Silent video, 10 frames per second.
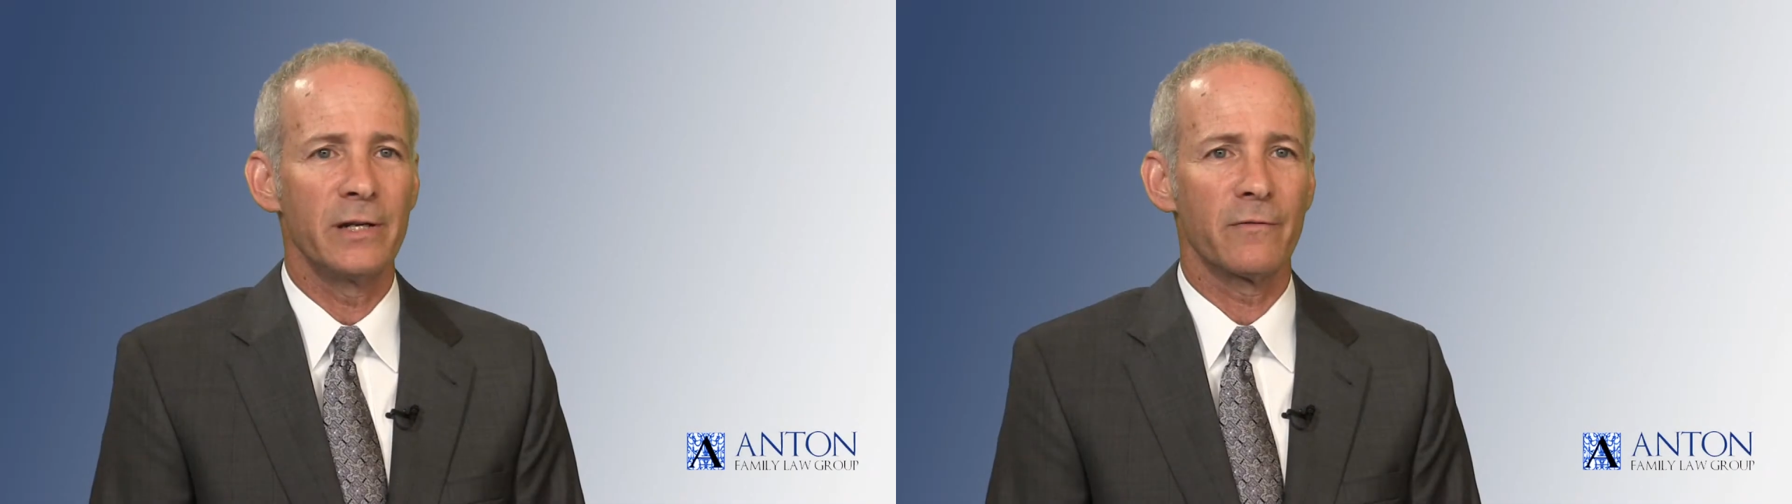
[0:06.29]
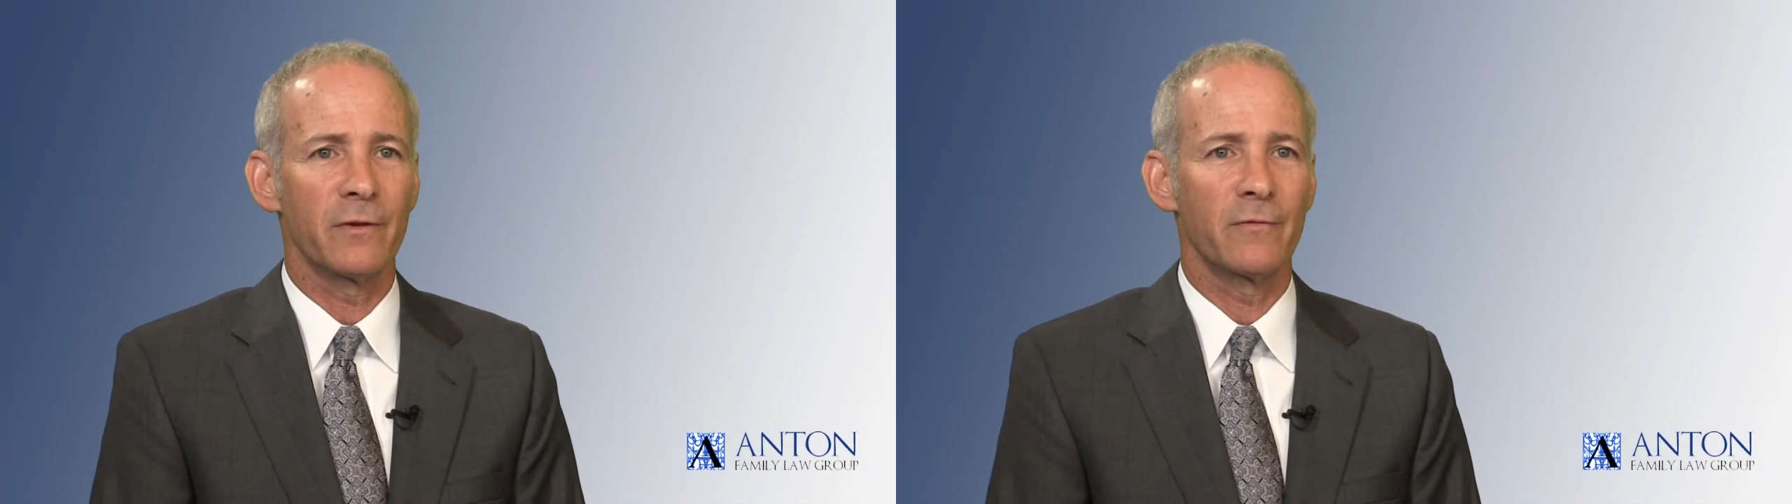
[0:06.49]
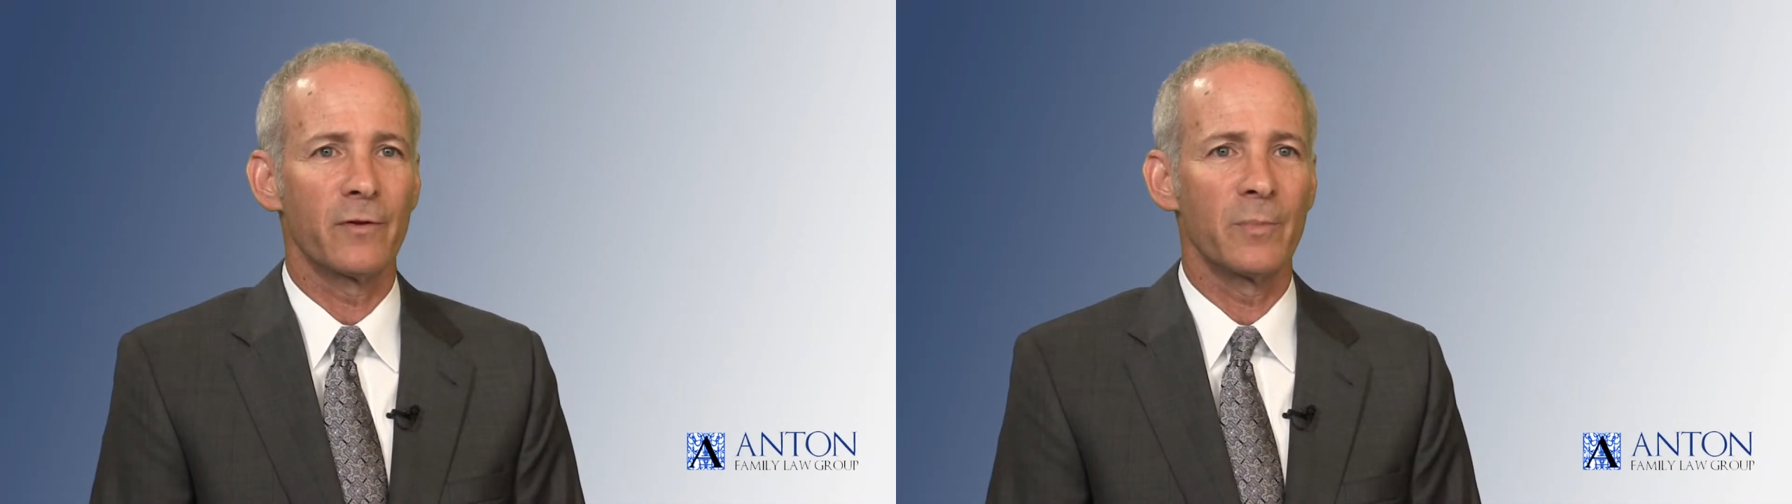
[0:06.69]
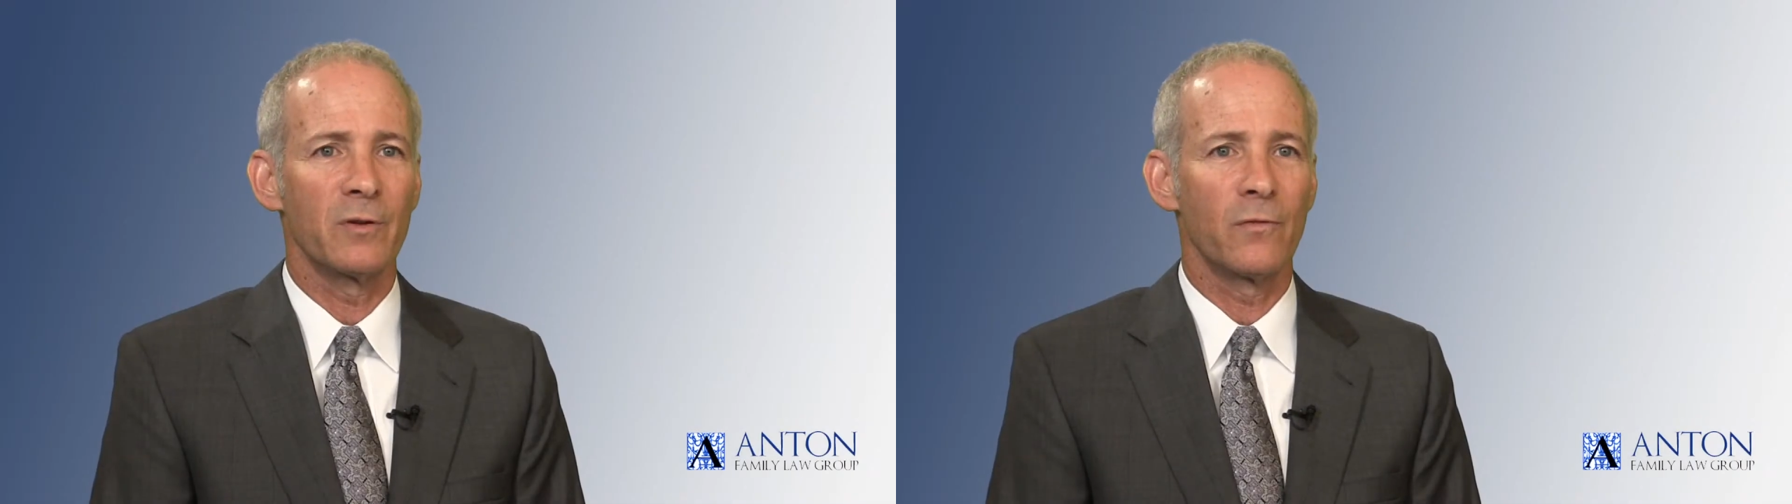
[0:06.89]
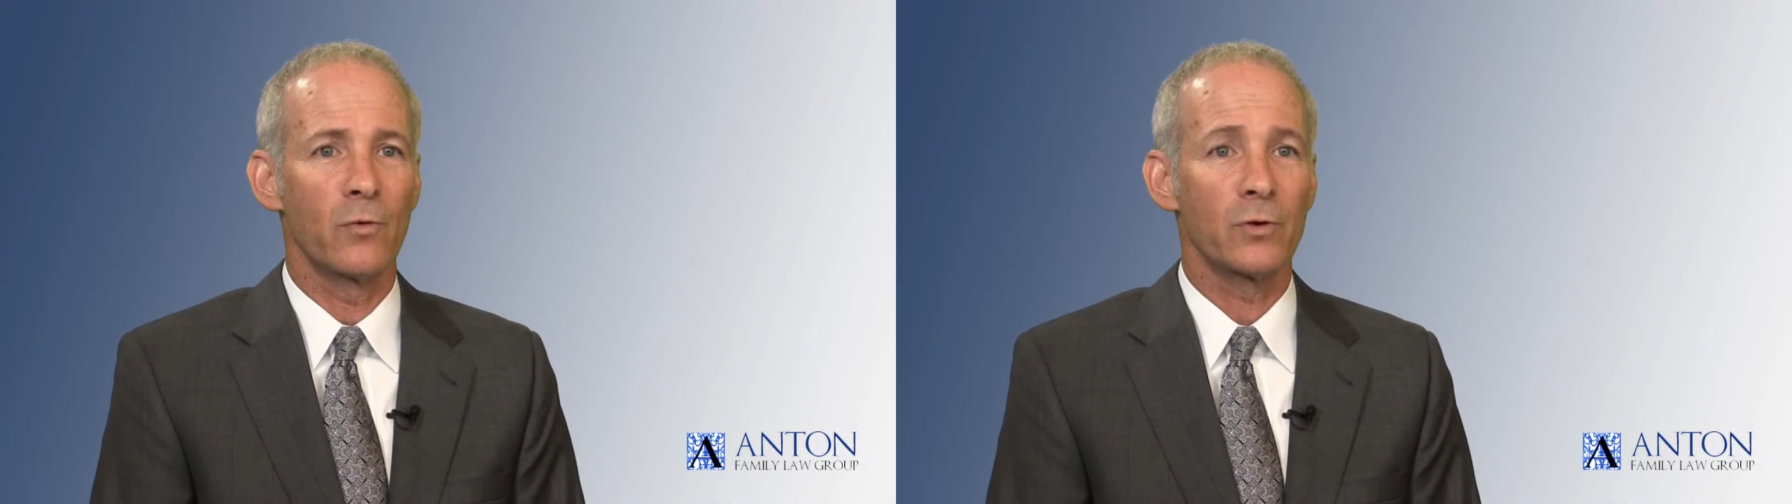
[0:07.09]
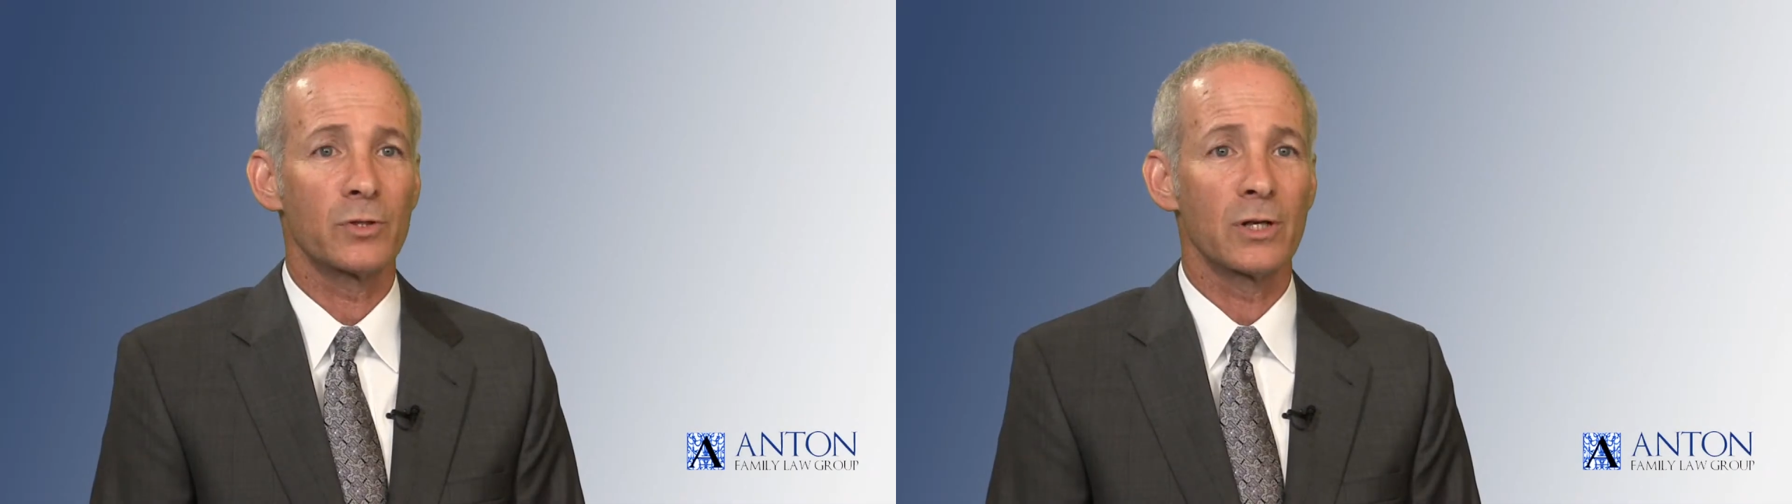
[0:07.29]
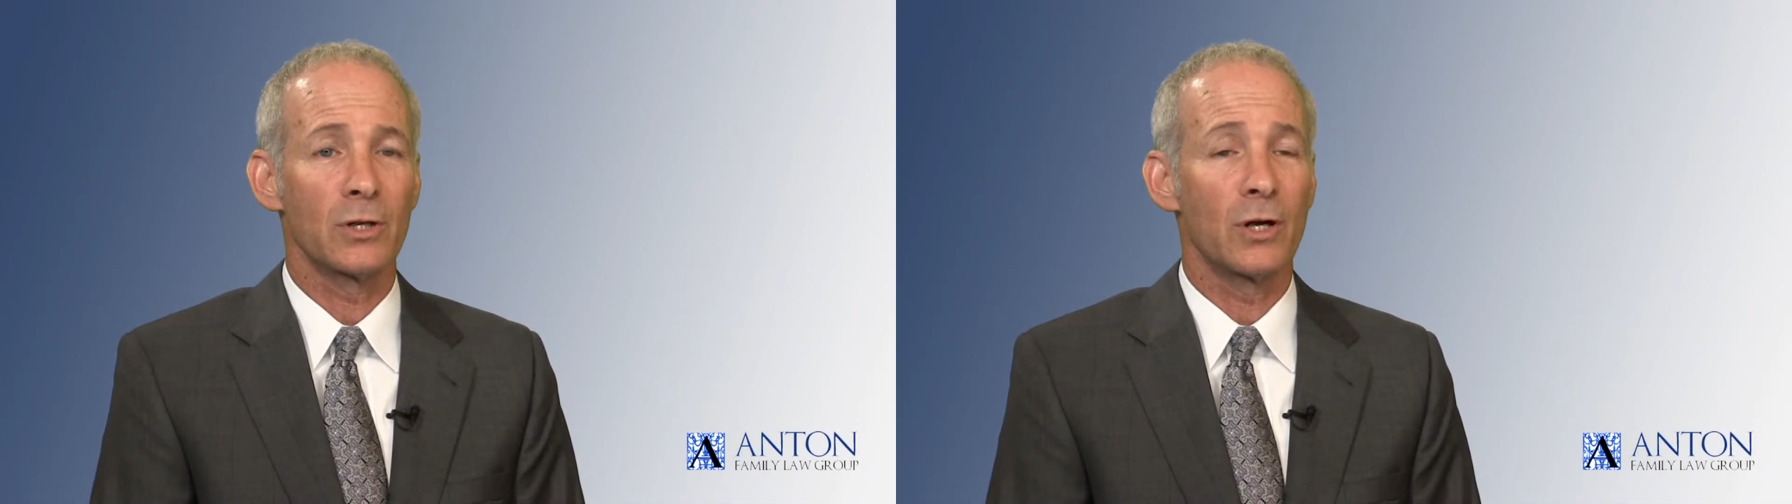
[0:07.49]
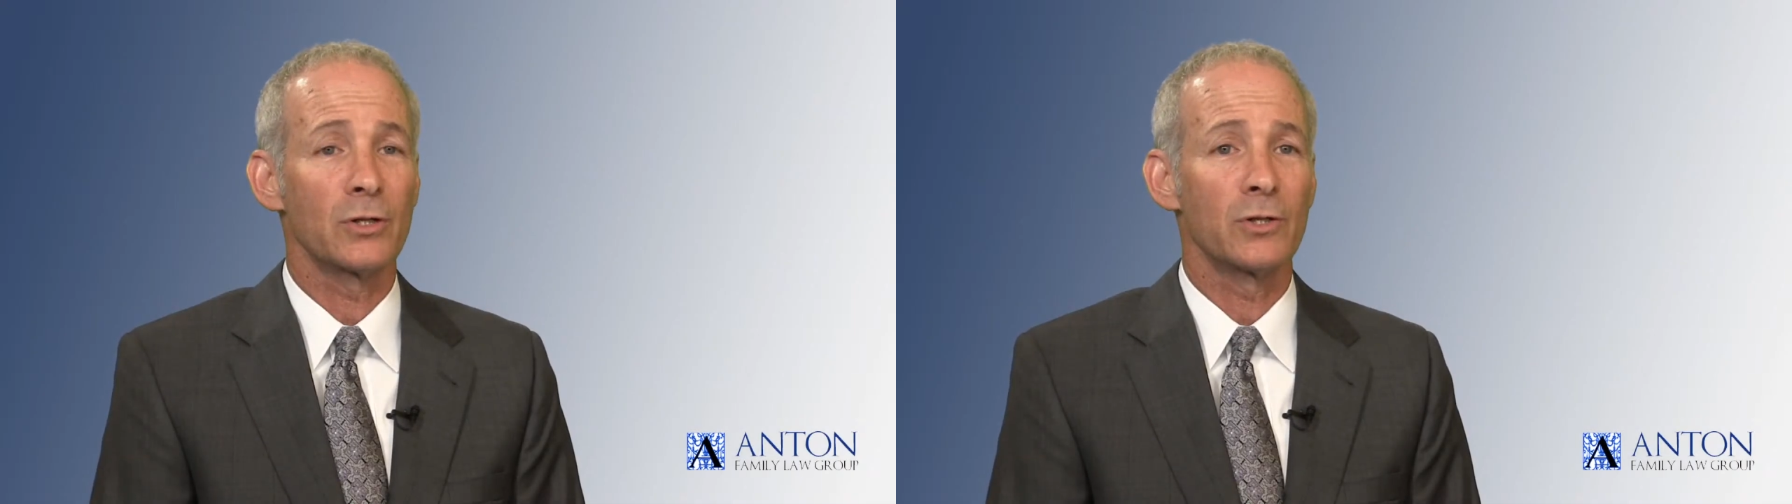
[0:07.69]
different from divorce
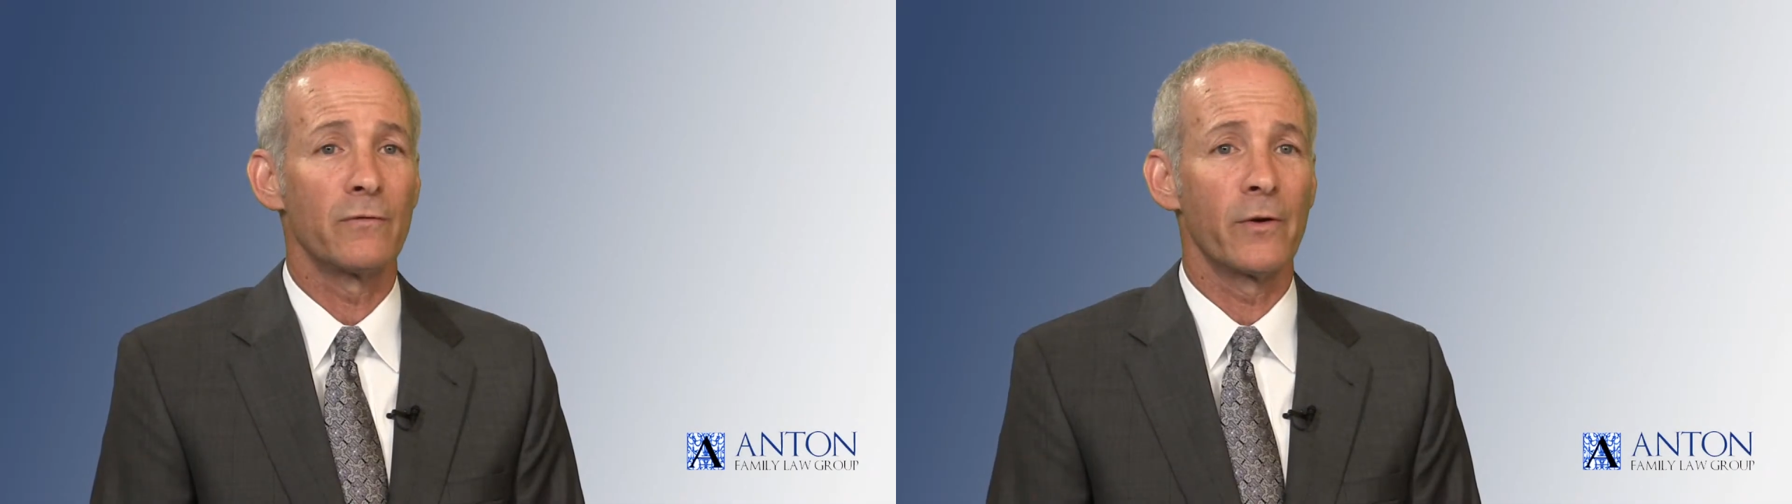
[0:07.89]
and also